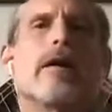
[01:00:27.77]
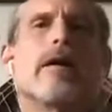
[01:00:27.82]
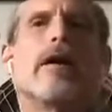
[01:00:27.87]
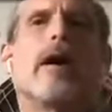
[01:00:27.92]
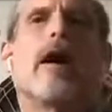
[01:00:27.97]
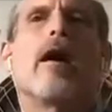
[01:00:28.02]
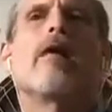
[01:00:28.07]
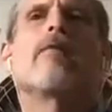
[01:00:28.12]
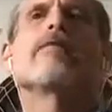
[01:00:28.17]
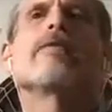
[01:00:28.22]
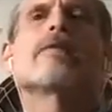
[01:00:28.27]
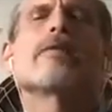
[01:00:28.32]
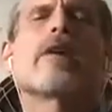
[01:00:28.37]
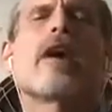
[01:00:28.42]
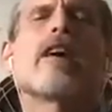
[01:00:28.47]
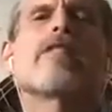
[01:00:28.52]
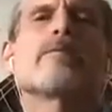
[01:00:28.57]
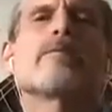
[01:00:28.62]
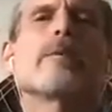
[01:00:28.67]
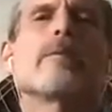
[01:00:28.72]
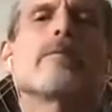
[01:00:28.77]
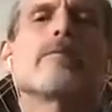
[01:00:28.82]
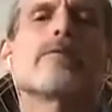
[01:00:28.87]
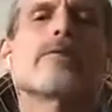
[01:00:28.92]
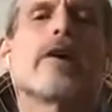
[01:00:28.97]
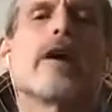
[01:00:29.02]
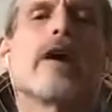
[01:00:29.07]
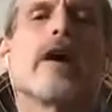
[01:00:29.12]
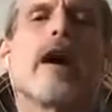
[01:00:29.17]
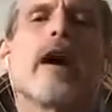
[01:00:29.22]
oftentimes people
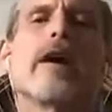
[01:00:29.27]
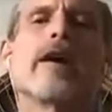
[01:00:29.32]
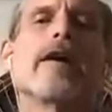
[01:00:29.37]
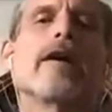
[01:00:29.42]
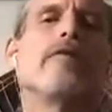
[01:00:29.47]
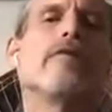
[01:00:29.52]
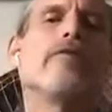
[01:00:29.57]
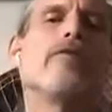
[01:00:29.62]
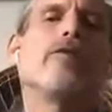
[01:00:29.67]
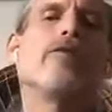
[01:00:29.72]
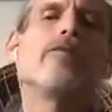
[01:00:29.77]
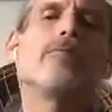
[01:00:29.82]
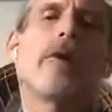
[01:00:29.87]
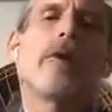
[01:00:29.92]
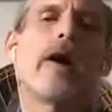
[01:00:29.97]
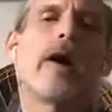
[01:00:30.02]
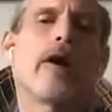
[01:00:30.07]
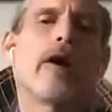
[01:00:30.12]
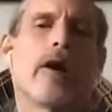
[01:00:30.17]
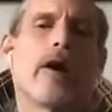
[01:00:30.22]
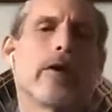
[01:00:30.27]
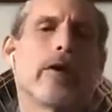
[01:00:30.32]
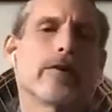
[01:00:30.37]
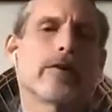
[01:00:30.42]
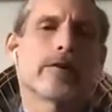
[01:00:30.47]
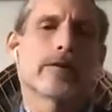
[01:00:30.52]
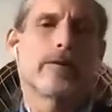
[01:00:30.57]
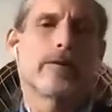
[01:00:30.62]
say, I give you my heart.